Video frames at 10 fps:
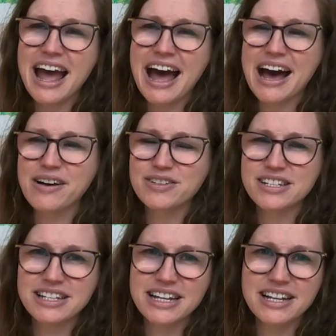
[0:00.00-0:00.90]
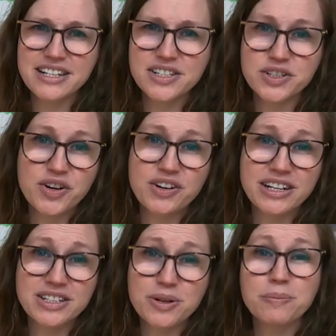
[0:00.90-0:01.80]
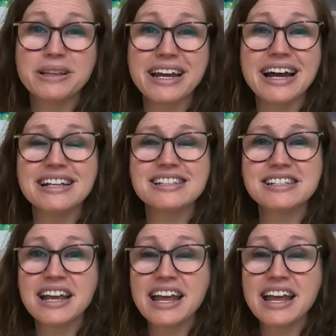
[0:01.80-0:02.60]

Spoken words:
how seeds turn into plants,